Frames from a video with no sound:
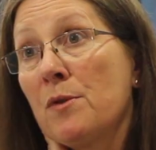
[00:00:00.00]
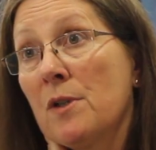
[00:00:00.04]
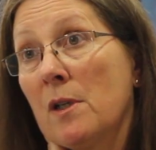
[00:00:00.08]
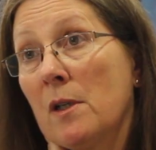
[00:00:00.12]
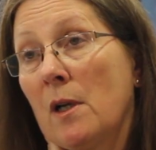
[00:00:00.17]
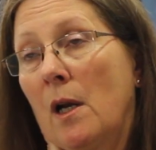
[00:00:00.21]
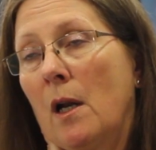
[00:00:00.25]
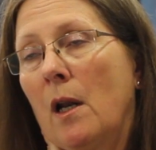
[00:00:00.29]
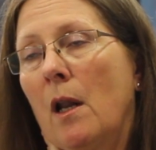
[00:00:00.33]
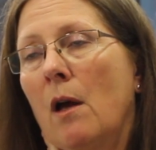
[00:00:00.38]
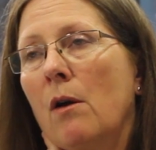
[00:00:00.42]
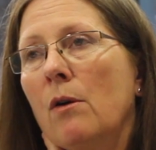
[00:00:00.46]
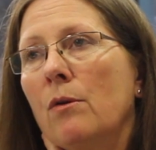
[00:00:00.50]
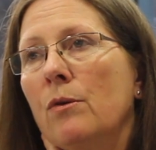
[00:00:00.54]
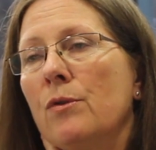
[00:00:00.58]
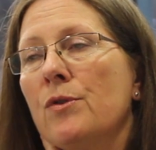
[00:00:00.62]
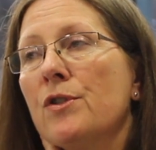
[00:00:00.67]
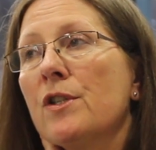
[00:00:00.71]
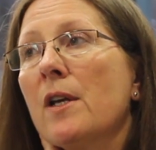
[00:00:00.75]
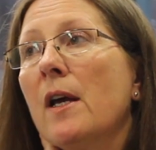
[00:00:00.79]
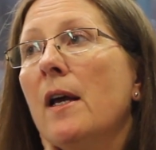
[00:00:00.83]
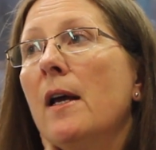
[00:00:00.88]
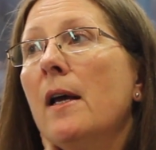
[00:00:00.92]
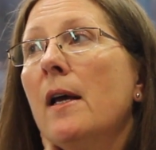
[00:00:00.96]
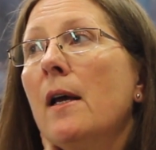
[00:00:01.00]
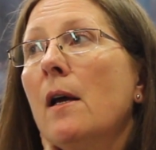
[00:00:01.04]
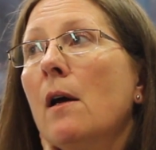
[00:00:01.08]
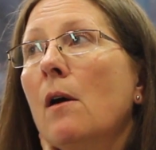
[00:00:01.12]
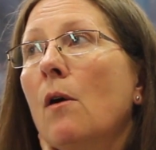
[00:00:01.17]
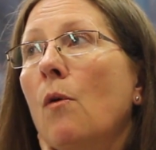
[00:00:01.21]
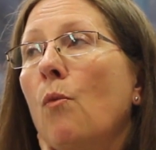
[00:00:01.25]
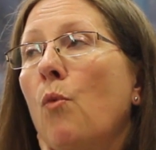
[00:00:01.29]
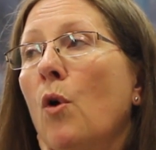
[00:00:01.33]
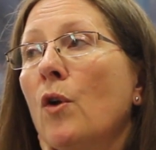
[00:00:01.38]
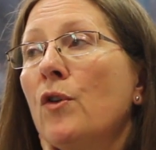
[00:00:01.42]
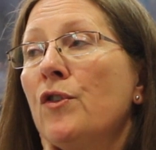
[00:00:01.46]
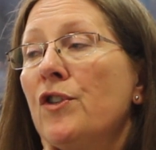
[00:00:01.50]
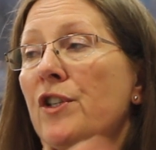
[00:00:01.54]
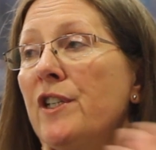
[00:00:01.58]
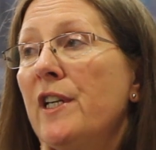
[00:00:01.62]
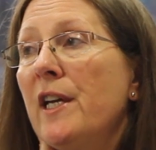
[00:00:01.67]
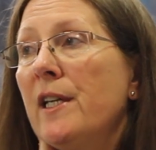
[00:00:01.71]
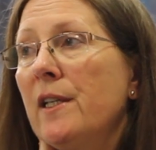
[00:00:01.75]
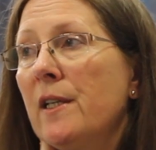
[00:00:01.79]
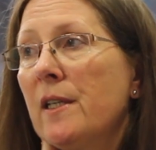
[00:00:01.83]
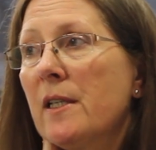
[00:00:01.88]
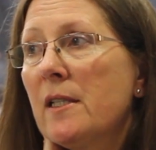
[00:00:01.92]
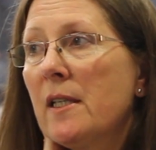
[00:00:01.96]
going to close, wandered
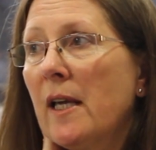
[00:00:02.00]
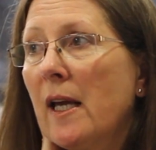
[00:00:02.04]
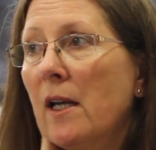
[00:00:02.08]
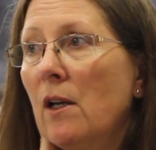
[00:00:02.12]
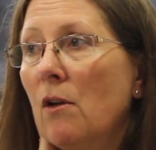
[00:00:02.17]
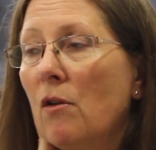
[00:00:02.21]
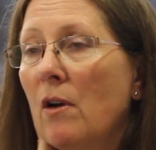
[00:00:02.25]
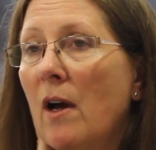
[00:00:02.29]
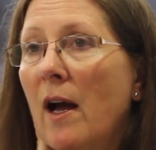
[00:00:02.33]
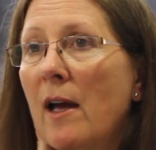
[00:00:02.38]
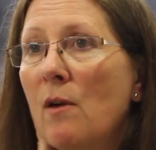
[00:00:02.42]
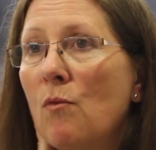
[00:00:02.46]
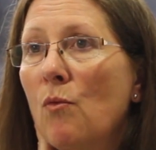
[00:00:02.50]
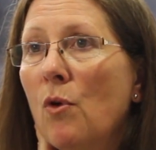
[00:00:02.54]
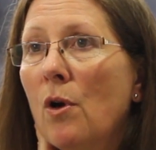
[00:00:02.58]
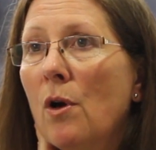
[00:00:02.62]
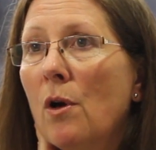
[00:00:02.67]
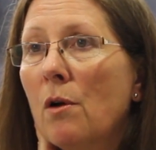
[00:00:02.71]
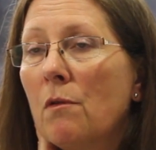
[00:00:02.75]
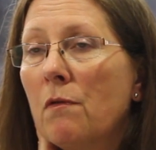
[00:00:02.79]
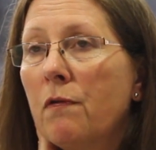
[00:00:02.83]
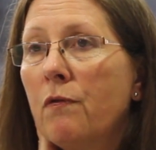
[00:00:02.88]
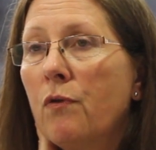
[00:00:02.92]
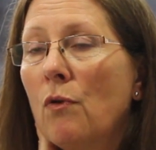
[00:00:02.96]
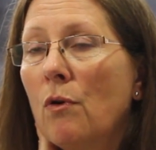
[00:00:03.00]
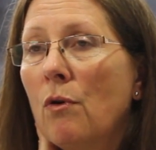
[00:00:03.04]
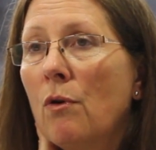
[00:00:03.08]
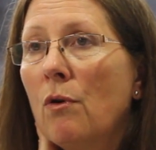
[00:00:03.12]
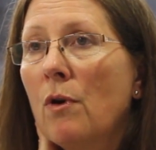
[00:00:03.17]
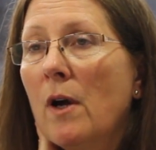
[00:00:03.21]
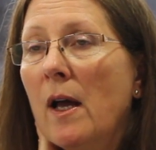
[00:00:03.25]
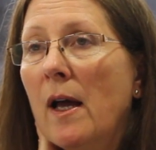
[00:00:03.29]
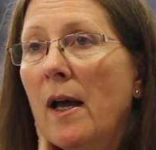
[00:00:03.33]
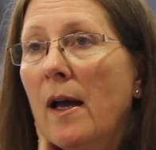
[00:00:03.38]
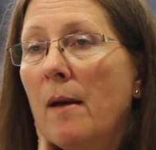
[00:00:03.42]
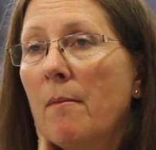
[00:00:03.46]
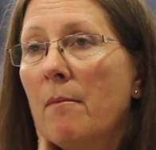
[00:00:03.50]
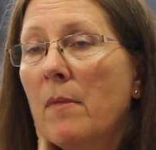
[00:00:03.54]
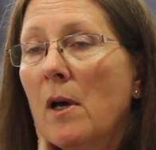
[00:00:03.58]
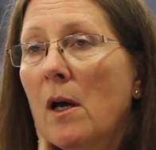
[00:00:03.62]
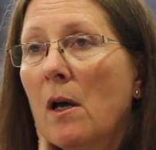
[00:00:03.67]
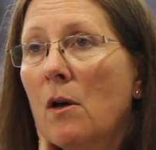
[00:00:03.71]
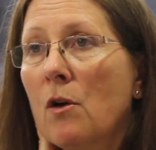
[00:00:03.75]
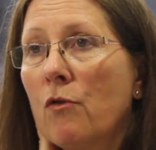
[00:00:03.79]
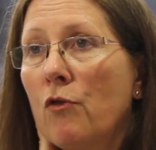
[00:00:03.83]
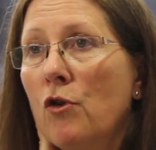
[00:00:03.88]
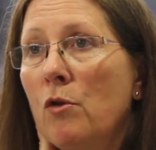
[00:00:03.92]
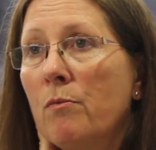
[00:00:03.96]
in and said, look, I work for
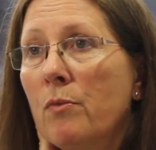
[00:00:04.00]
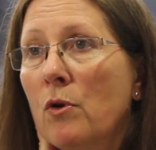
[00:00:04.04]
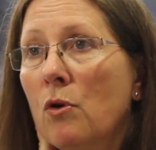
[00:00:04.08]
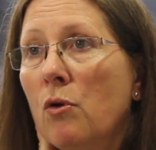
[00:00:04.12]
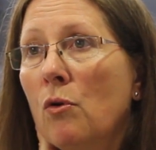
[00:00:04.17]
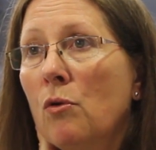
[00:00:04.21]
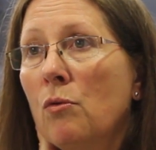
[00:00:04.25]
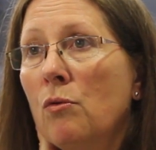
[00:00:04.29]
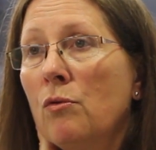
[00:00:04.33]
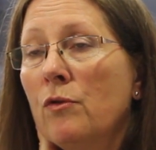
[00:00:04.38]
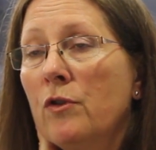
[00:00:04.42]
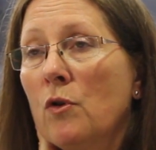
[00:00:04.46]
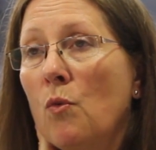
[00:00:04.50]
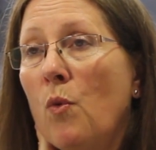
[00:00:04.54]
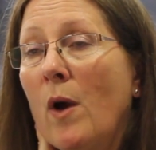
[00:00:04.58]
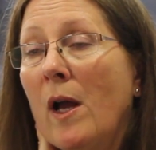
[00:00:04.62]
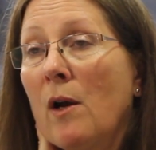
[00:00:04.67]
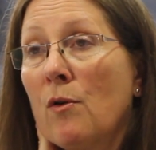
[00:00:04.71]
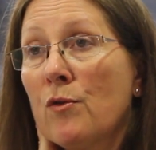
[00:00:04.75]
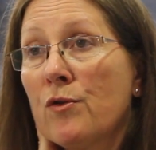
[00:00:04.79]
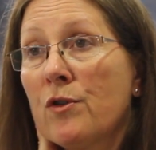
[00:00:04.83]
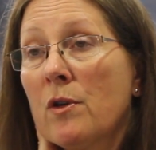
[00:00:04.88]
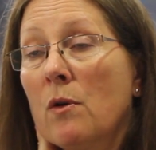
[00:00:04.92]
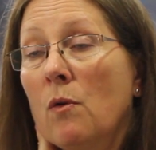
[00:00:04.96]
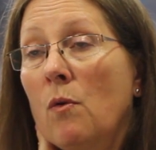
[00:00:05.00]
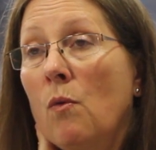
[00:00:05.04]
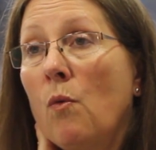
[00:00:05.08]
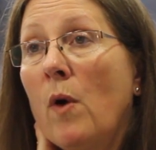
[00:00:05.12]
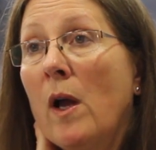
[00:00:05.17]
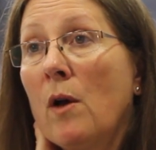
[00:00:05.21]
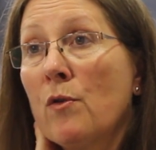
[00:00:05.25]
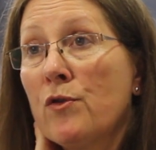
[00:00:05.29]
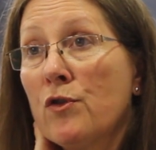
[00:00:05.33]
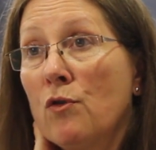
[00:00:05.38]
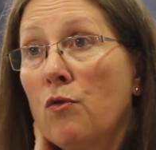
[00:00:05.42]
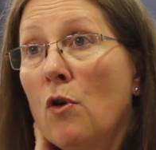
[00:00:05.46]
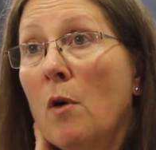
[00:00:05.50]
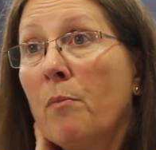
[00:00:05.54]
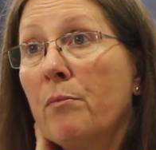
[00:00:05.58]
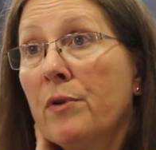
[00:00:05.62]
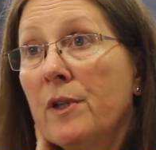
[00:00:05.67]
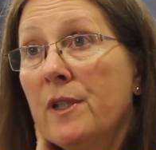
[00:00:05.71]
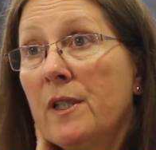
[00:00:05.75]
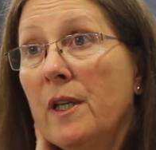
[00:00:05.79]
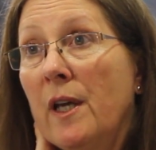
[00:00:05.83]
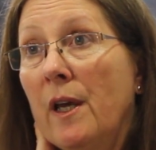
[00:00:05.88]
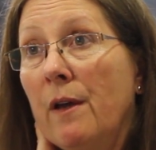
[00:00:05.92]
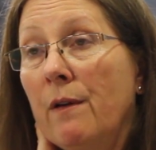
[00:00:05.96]
a group called the Wales
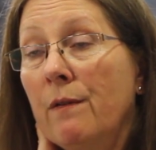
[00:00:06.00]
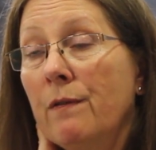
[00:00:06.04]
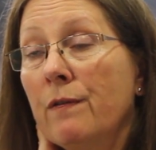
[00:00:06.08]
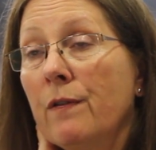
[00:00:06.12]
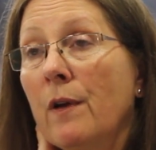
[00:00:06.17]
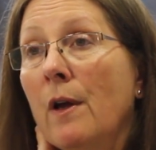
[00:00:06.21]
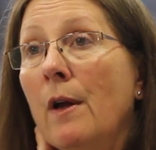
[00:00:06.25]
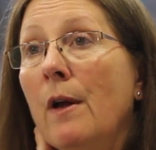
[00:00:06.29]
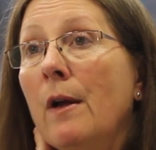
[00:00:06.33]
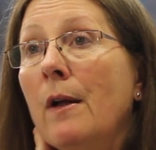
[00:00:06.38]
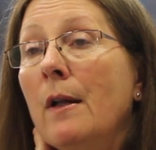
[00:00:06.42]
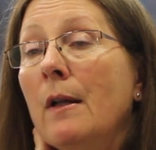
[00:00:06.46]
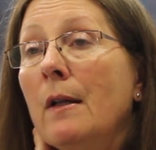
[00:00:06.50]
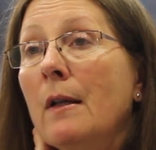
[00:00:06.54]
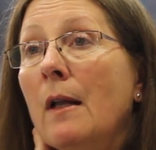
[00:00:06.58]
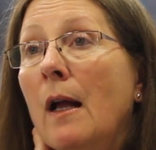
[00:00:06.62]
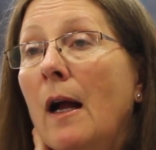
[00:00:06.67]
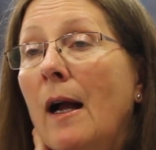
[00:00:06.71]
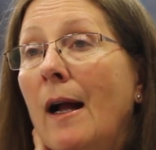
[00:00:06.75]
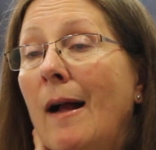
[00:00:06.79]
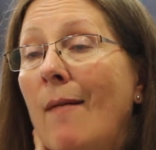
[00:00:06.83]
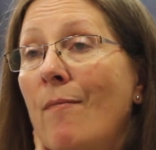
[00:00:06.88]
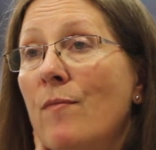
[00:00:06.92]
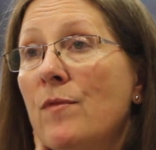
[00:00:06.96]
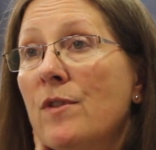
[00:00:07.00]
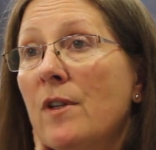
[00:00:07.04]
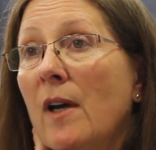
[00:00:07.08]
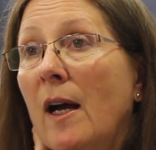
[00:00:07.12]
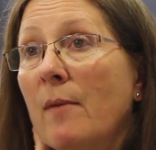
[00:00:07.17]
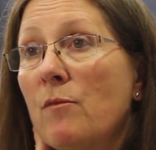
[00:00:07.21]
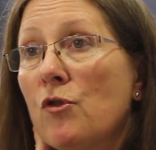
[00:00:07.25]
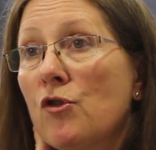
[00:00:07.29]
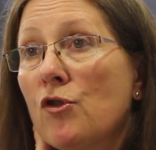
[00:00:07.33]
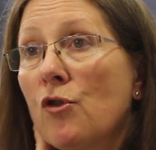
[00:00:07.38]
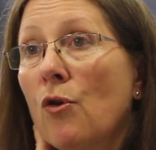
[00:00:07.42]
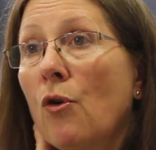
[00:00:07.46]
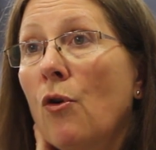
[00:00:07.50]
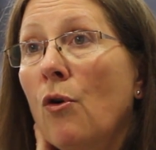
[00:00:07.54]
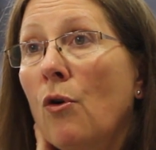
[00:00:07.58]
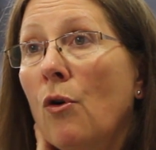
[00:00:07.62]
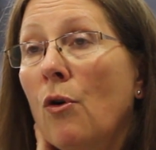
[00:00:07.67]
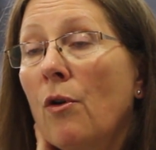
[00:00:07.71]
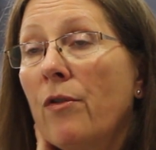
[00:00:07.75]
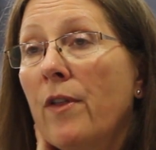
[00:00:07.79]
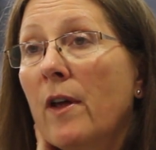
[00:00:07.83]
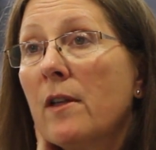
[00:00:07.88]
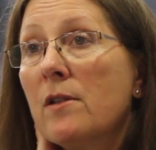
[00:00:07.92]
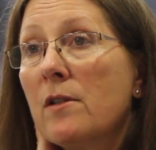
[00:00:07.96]
Cooperative, and I'm
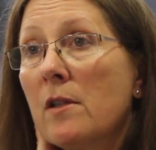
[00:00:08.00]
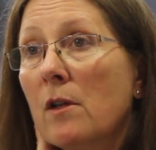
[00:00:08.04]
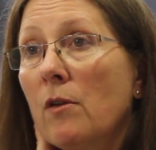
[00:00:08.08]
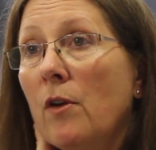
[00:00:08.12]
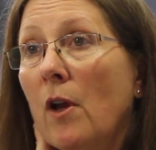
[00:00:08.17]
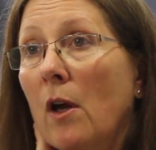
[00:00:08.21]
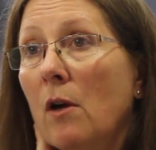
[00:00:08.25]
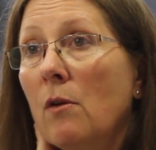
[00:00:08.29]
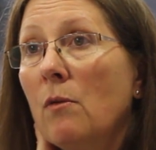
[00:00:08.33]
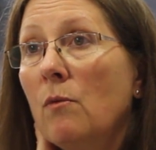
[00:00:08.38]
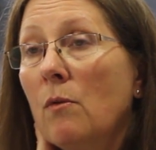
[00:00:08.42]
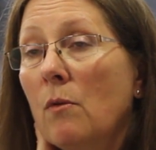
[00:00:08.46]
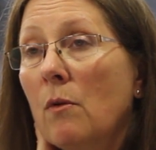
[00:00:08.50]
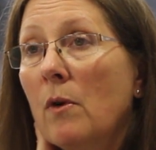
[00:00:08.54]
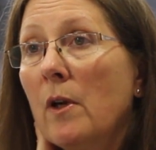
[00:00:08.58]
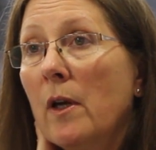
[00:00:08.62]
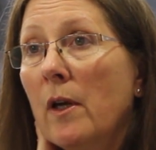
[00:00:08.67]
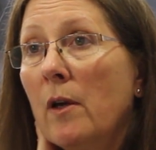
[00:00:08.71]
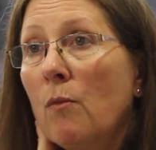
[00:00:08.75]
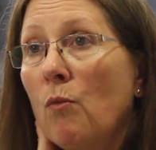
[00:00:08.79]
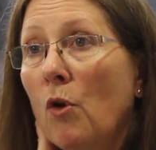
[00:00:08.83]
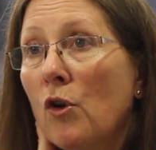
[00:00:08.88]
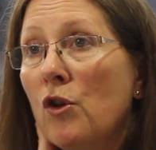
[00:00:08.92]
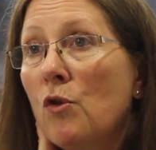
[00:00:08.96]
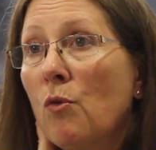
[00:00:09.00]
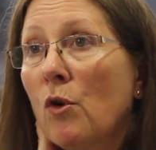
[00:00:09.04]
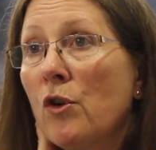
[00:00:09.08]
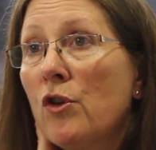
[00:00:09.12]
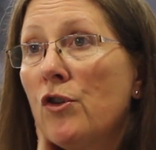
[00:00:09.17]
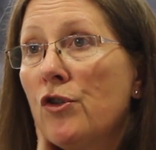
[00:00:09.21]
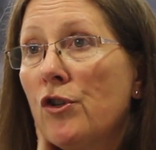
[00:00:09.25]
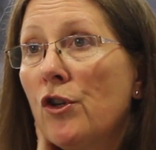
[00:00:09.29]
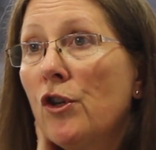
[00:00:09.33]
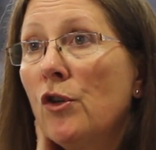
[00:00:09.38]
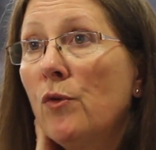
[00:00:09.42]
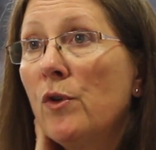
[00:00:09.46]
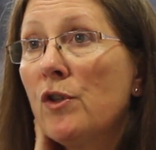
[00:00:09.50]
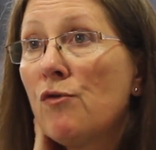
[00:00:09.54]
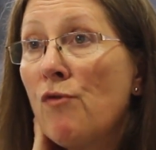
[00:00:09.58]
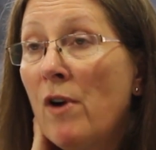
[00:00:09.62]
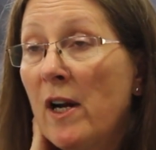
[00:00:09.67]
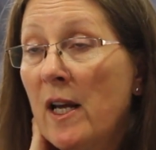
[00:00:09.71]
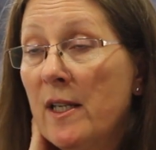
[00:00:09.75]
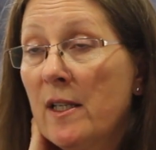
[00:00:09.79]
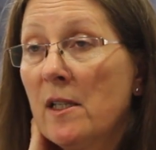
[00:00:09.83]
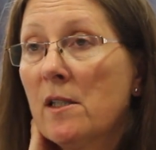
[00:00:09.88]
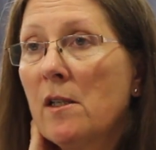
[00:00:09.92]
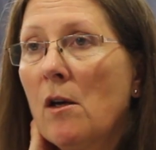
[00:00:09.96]
sure that what you want to do is run
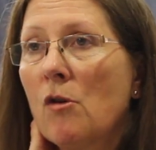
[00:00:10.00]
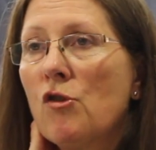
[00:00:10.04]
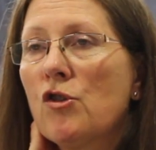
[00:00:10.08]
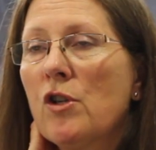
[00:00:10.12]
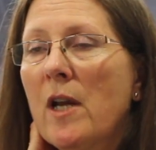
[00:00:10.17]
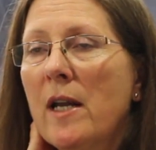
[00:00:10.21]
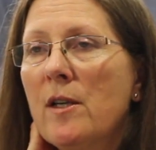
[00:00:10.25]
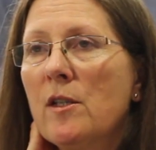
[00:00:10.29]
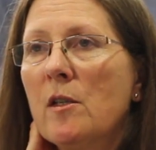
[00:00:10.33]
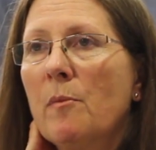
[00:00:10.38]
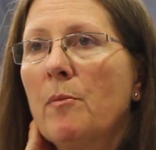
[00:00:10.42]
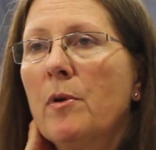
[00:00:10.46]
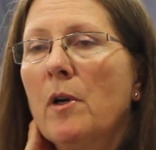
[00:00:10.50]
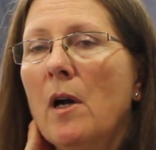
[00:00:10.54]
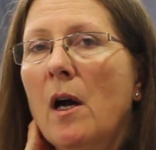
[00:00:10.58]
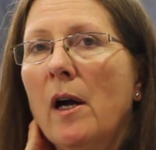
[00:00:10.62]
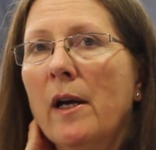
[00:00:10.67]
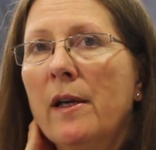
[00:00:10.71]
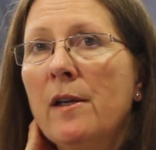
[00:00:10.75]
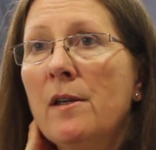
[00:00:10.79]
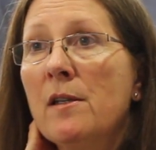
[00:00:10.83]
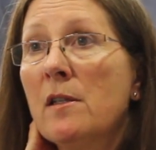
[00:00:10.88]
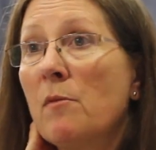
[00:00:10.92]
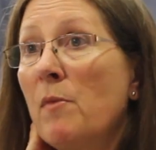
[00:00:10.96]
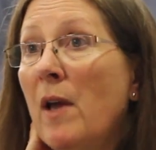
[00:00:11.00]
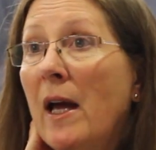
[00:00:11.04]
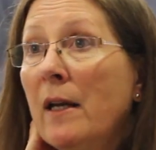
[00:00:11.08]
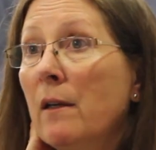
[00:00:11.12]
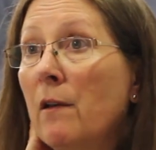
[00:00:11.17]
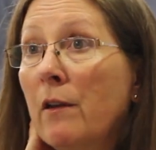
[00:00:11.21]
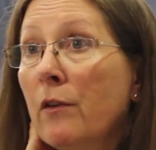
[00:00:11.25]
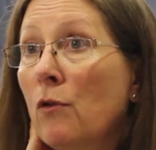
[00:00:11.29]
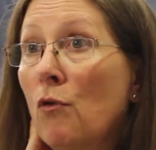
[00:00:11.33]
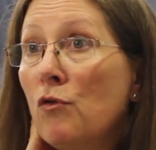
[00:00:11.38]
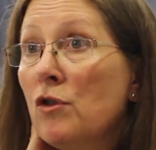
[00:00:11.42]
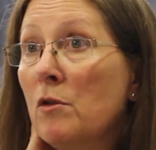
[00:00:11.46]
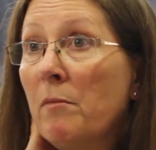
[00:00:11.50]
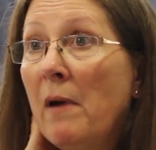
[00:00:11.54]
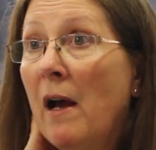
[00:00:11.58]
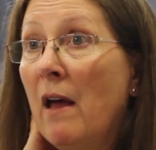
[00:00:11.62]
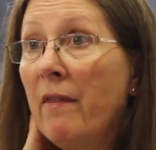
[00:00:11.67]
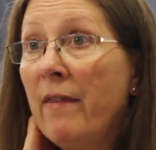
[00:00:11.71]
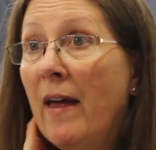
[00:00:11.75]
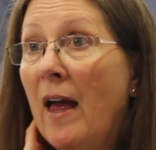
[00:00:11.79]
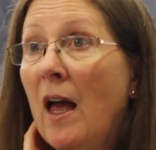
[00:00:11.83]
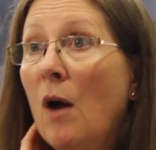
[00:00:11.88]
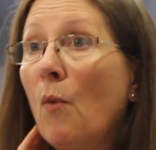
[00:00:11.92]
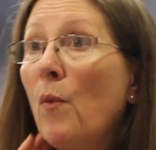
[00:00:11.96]
it as a social enterprise, and we hadn't thought
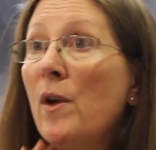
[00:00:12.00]
about that.